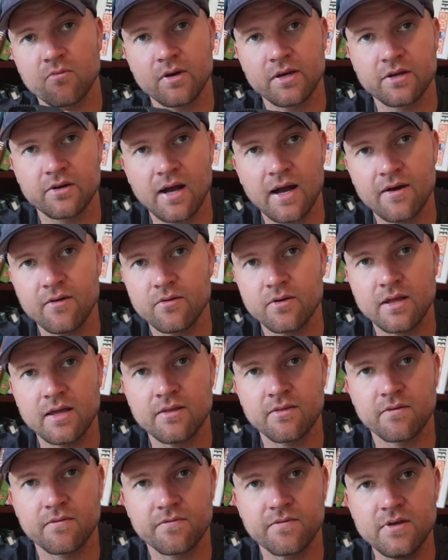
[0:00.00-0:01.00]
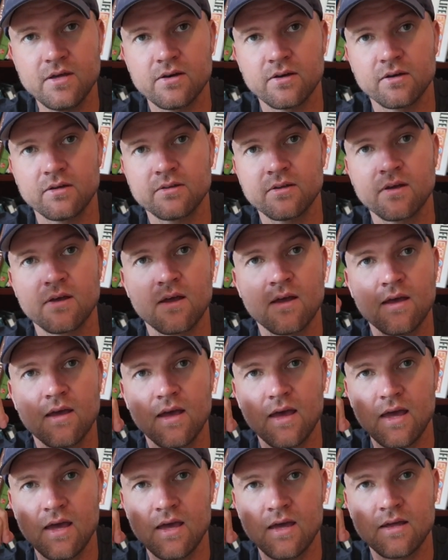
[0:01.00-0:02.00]
When you're out in the field
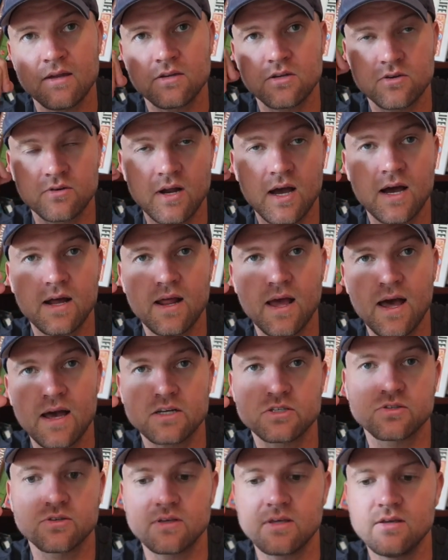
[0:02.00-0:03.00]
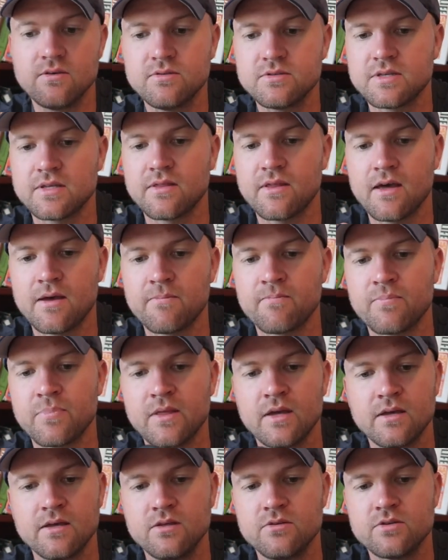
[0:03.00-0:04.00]
and you're not actually using them,
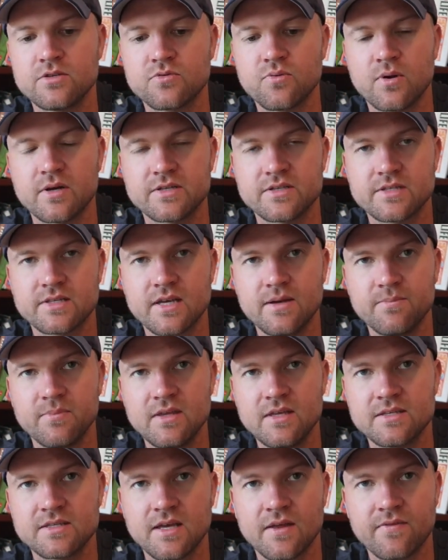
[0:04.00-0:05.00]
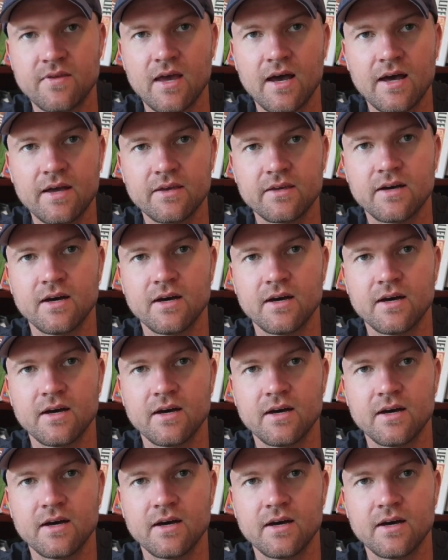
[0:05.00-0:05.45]
you just wanna slip these on the eye